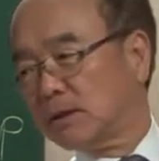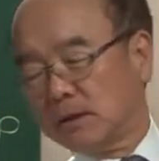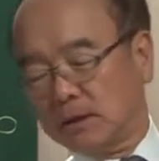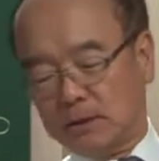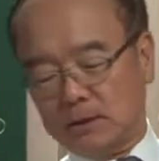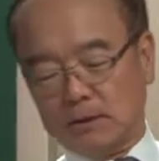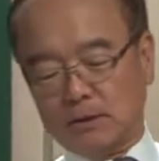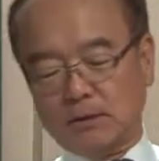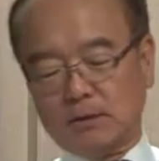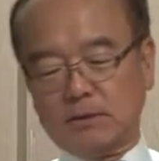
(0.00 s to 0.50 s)

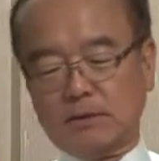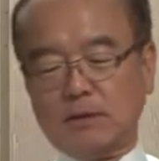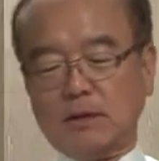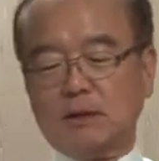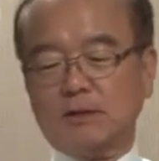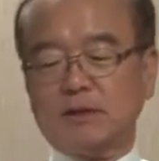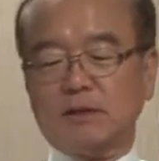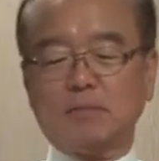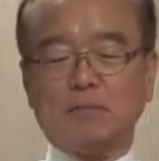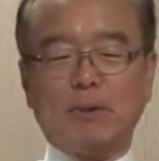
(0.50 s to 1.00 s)
he
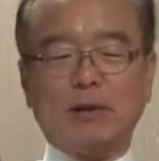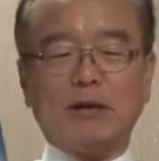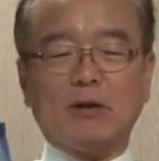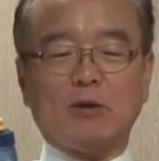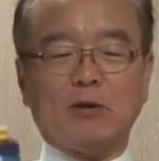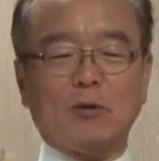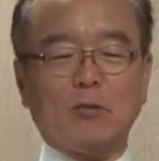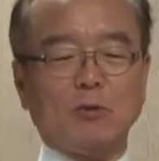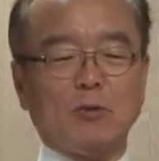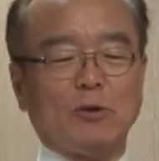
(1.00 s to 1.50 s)
sells a
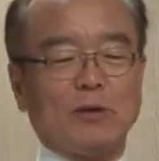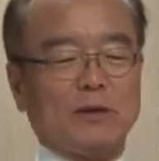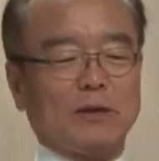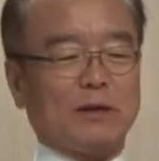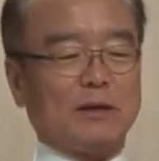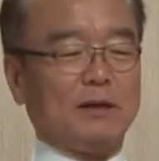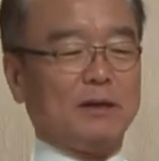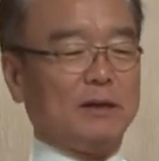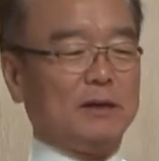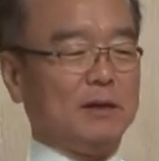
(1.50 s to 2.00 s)
bottle of
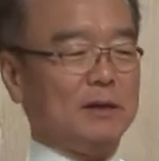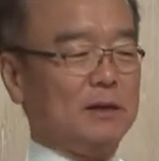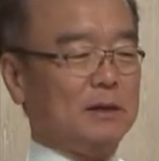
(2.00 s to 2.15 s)
water.